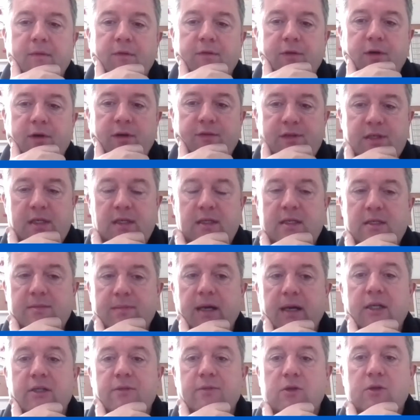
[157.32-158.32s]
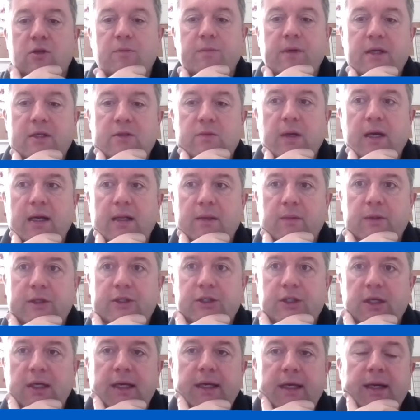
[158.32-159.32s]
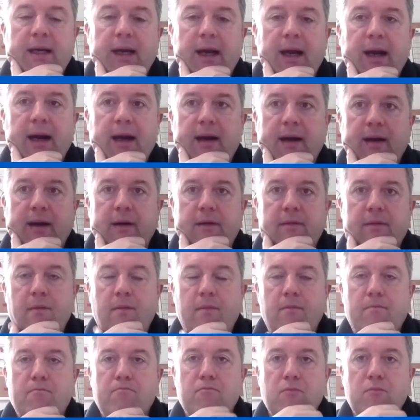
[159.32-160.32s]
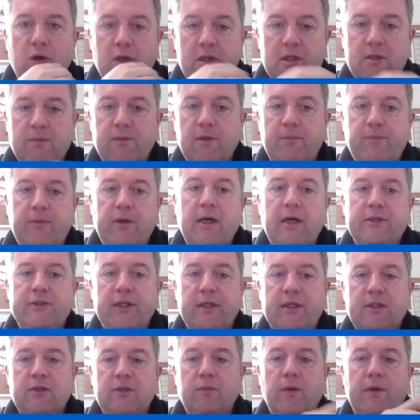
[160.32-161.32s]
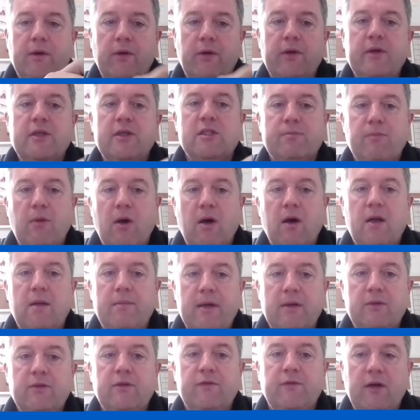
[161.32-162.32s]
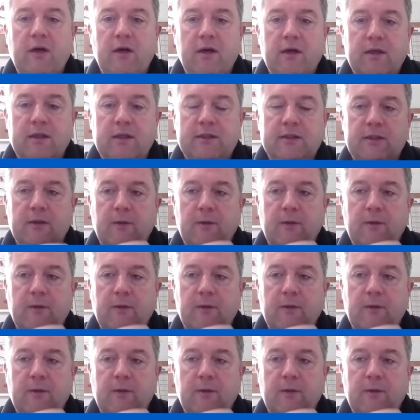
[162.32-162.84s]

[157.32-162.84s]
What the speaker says: for the facilities management company as well, which are multiple projects with only small amount of cost.